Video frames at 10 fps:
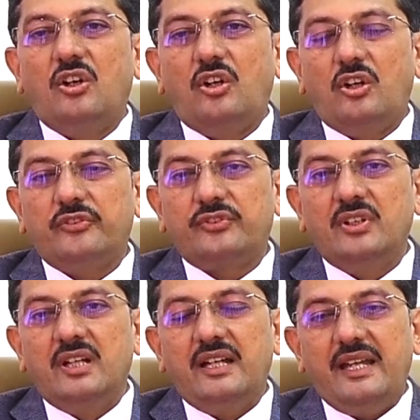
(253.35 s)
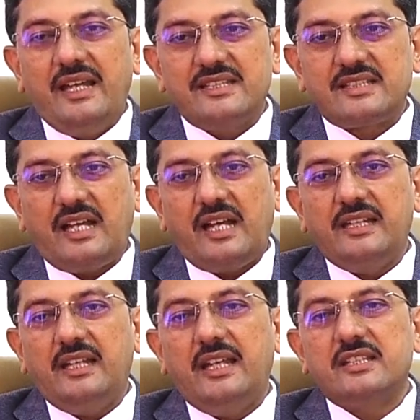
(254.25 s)
of as
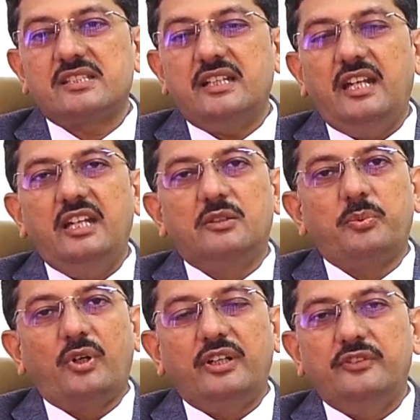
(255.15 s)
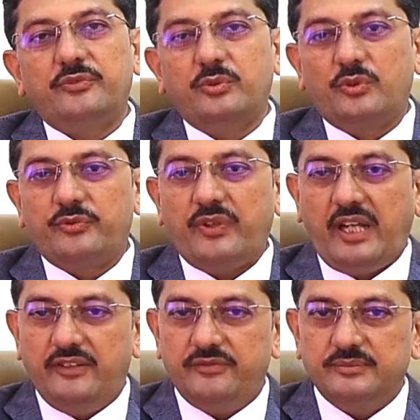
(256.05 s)
high as
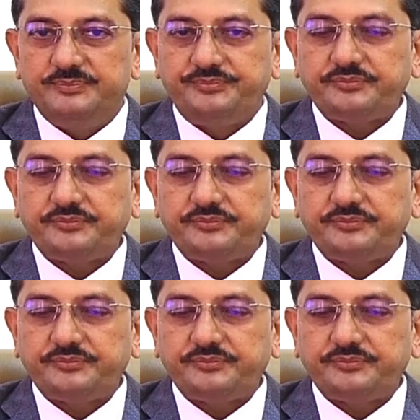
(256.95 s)
8.20%.